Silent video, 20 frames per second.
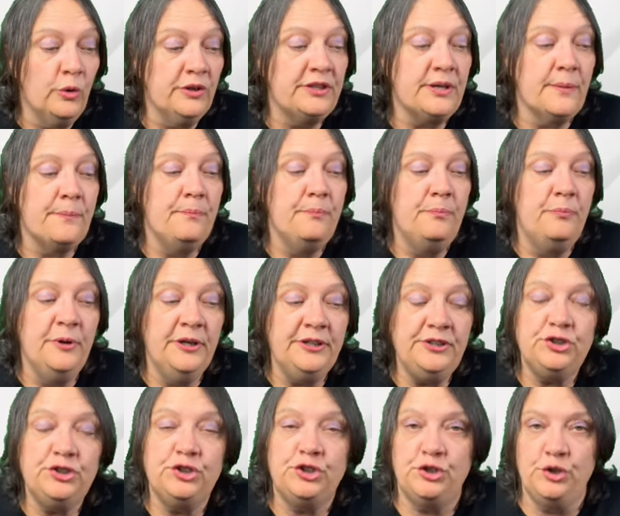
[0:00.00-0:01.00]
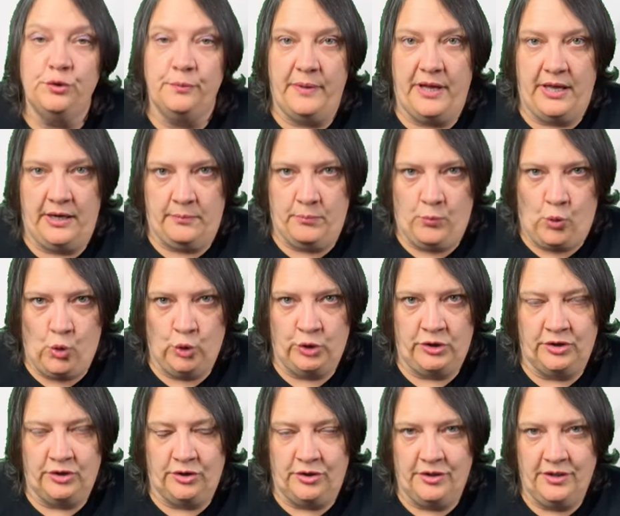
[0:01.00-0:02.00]
with a bitumen
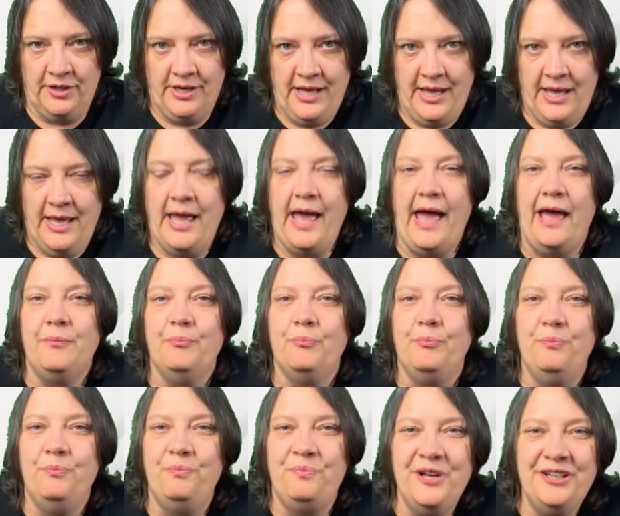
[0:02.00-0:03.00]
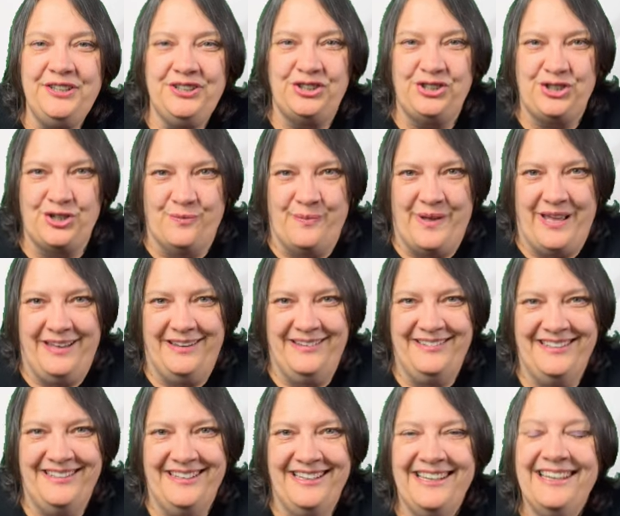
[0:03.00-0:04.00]
mortar. And
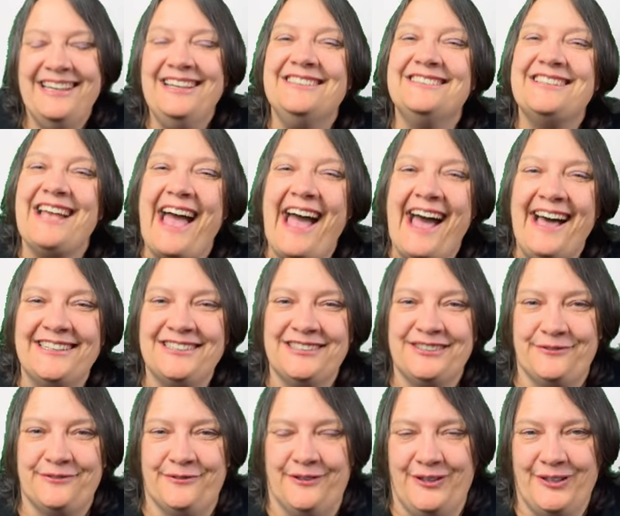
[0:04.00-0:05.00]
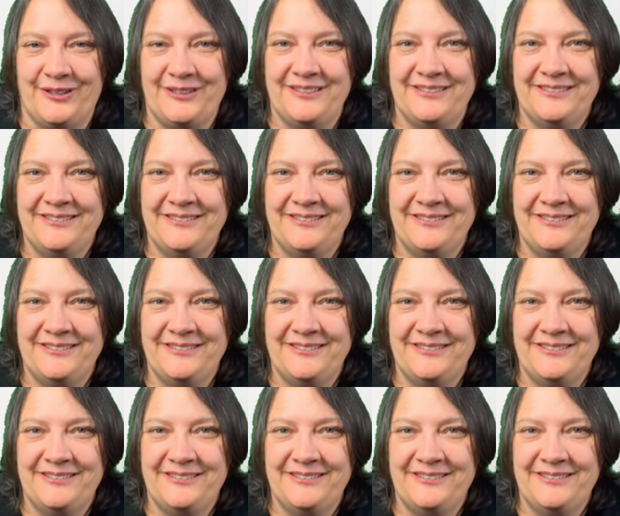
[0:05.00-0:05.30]
bitumen is asphalt.